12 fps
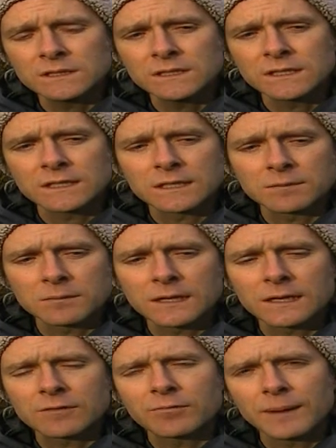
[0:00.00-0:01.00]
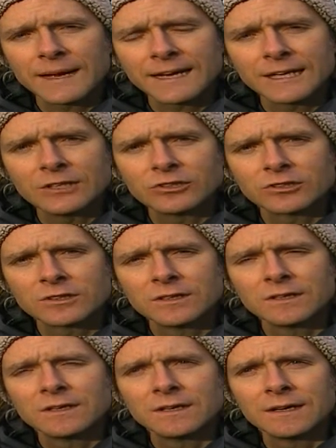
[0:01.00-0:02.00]
um, I have baggage,
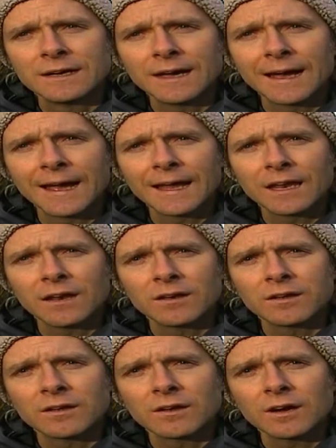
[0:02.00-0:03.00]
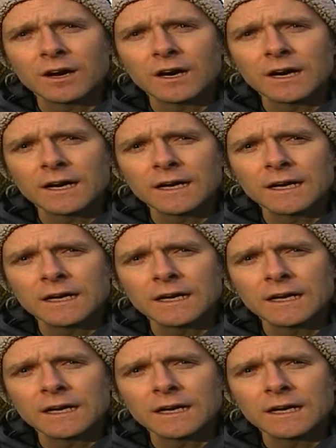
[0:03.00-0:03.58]
and I.